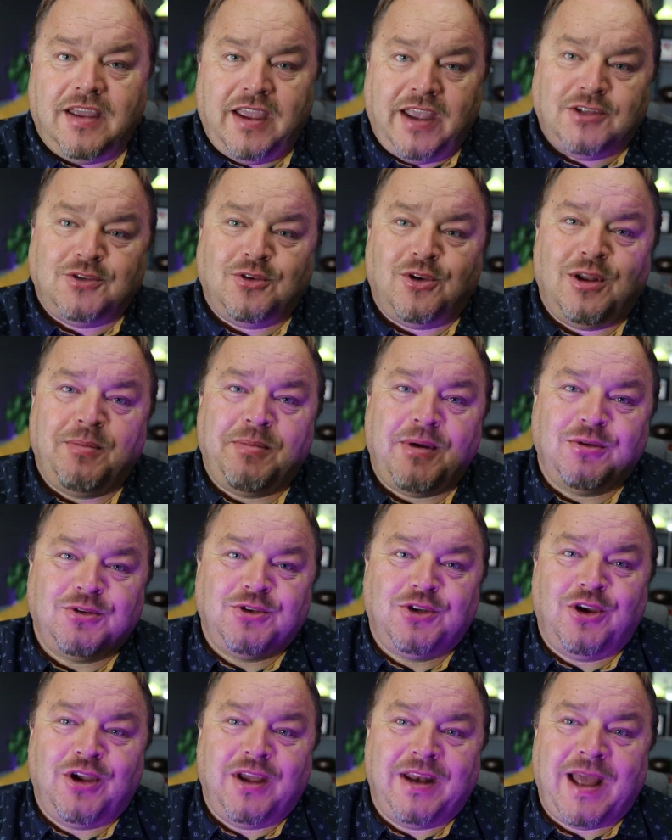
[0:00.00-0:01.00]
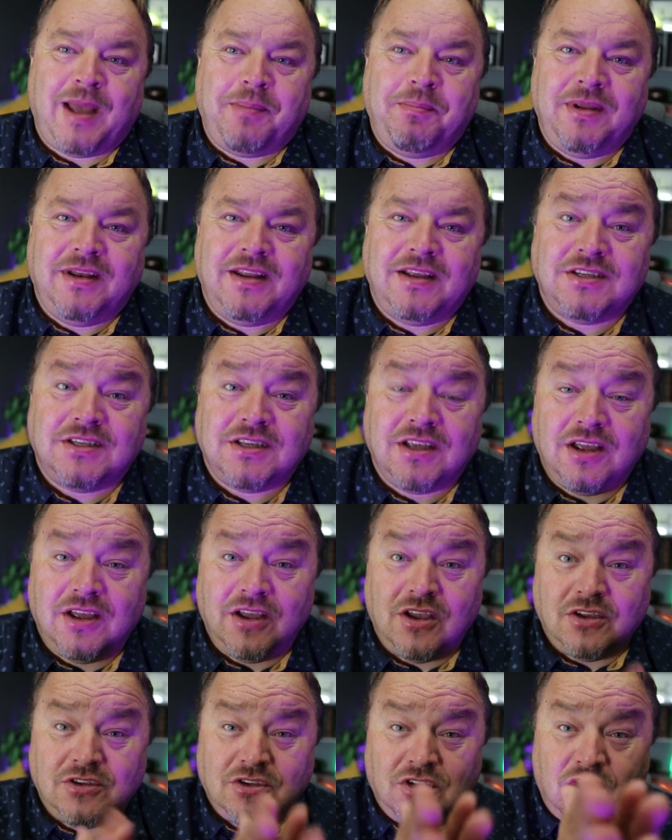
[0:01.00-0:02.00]
It's all about joy and happiness.
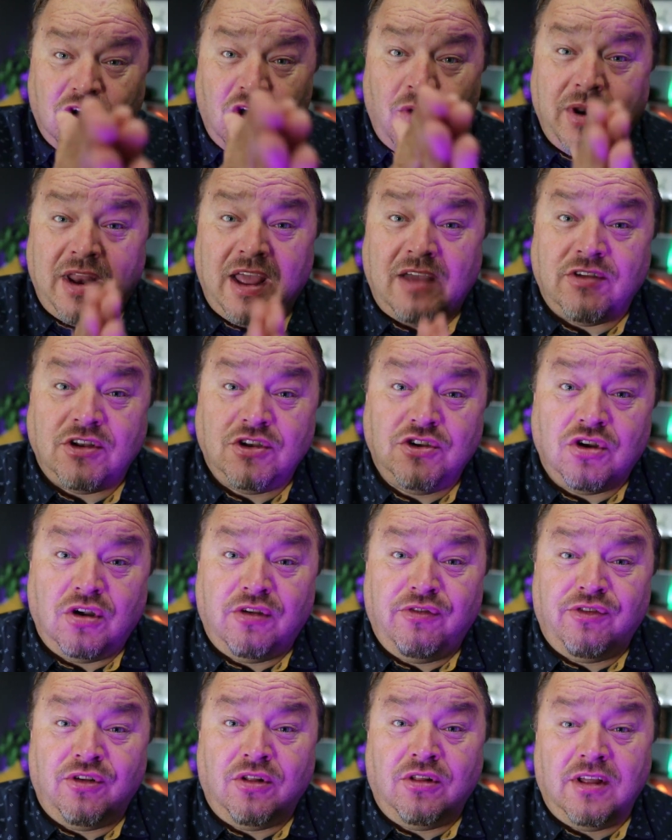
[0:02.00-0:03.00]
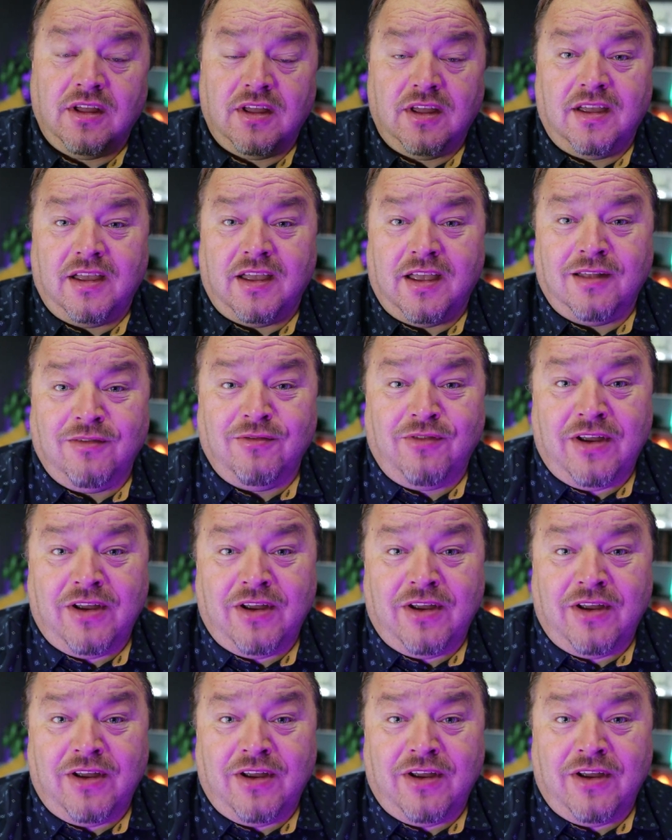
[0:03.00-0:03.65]
So go and have a joyful and